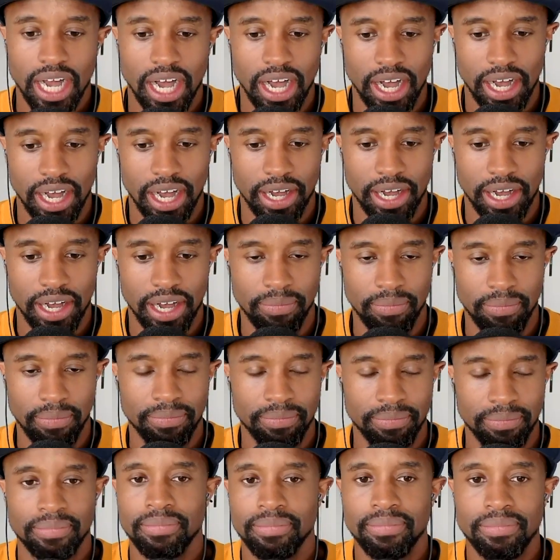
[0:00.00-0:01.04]

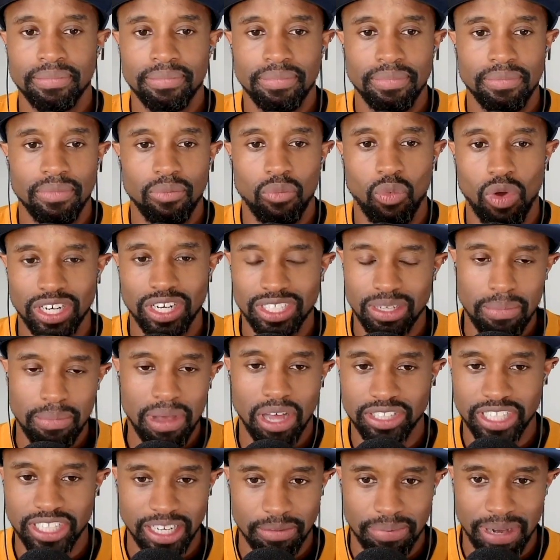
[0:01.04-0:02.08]
Whereas a
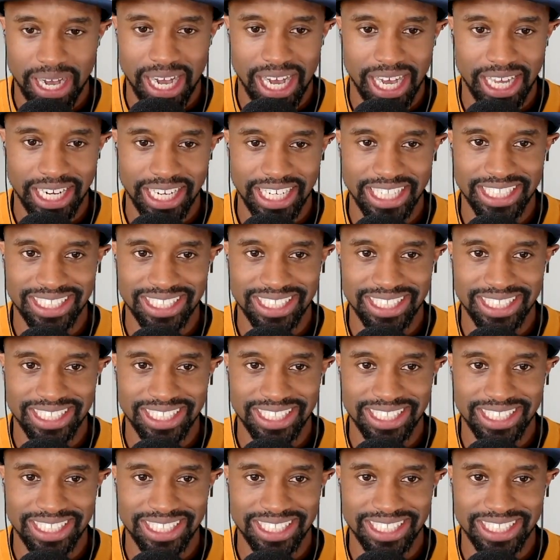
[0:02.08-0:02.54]
melting pot